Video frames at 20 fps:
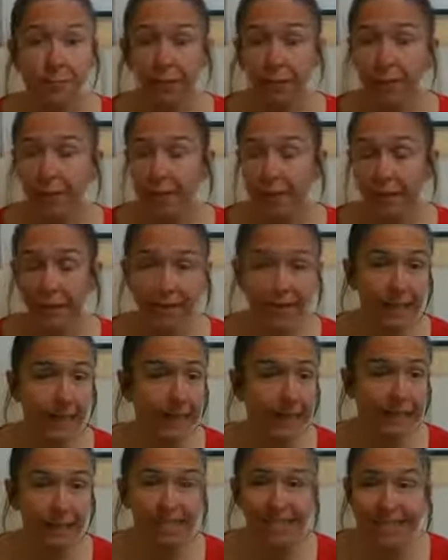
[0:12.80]

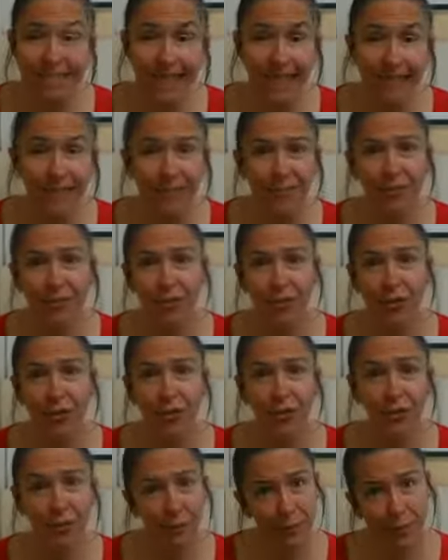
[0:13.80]
say I saved, I
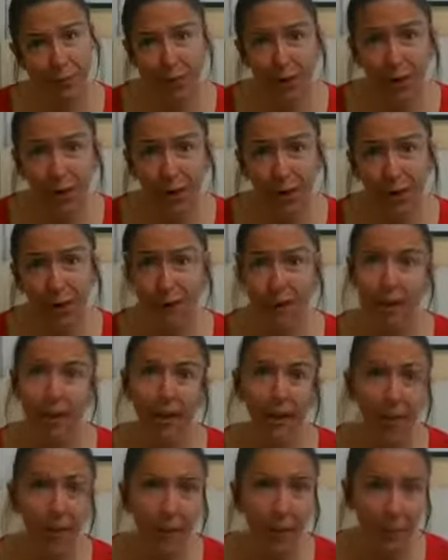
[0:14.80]
tried really hard, I
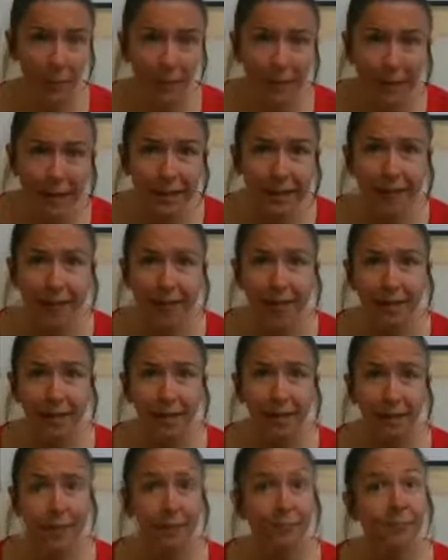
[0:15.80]
got all my money
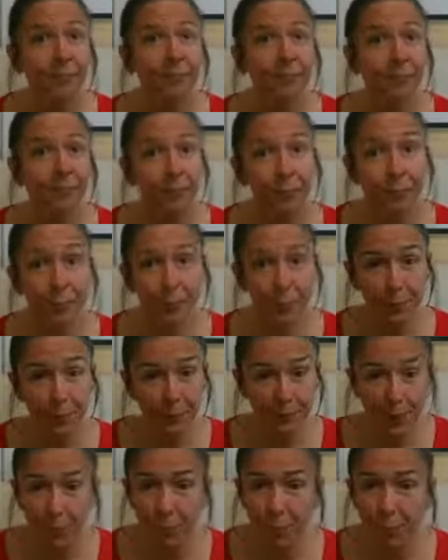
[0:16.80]
together,
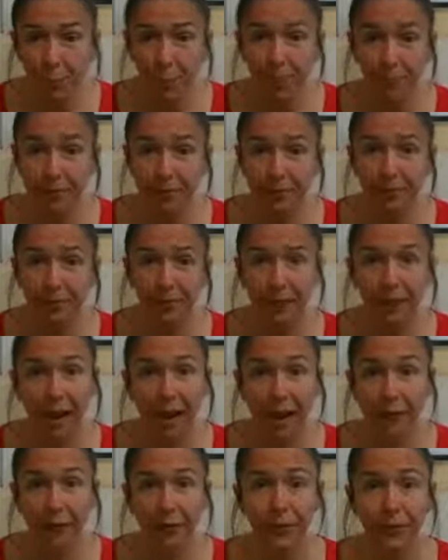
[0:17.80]
bought my first
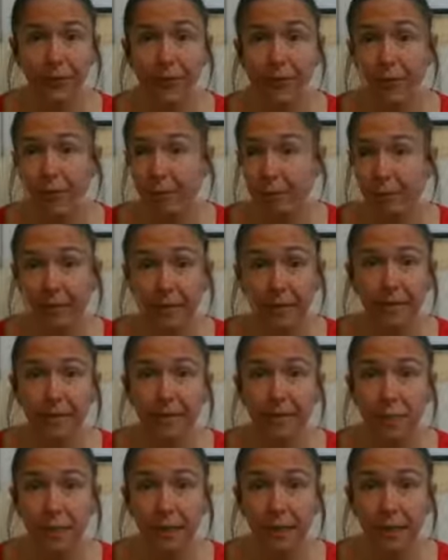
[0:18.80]
house, then I met
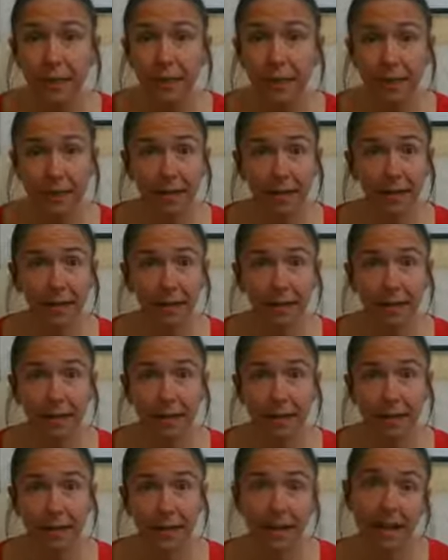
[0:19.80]
somebody and
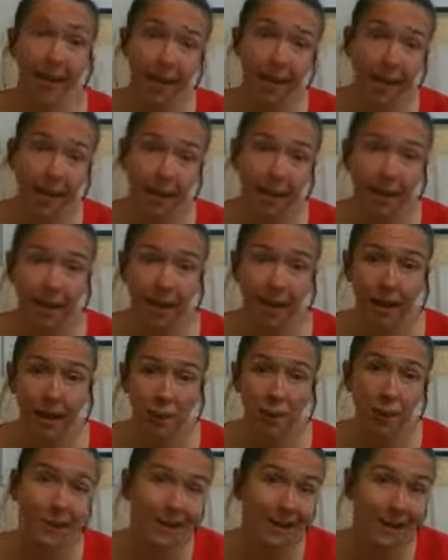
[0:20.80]
decided, hey,
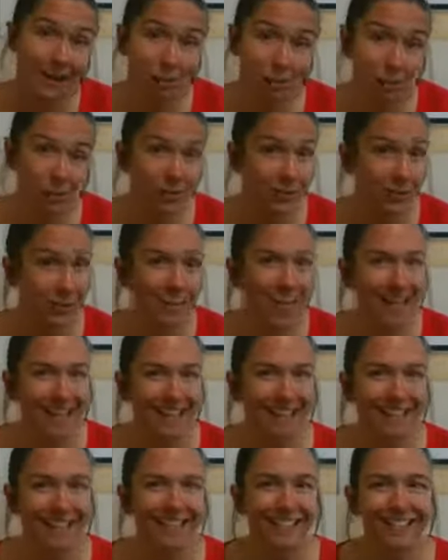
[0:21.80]
we need more
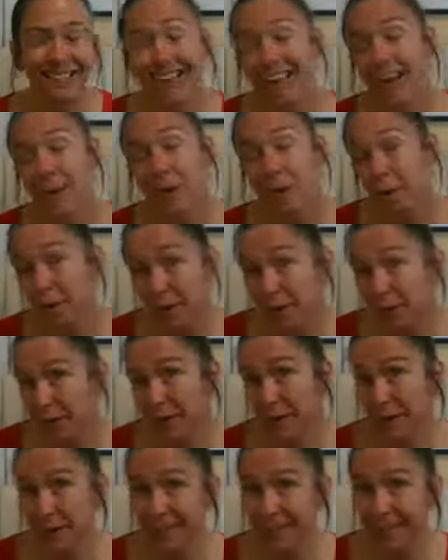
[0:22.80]
space. We want
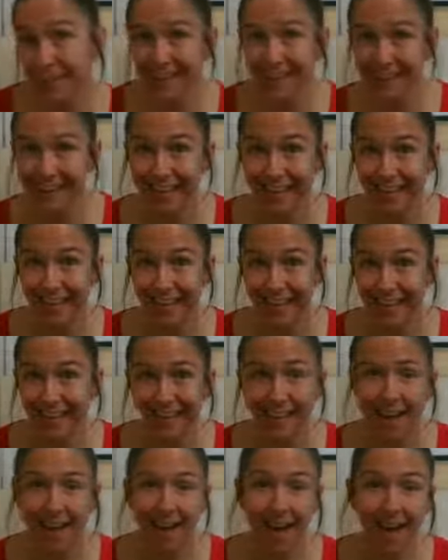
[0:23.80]
to move in together.
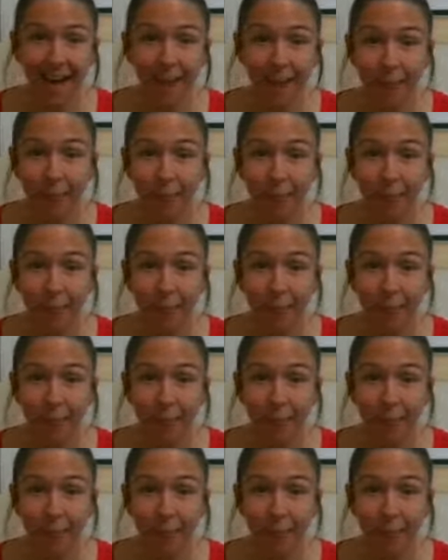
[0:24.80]
I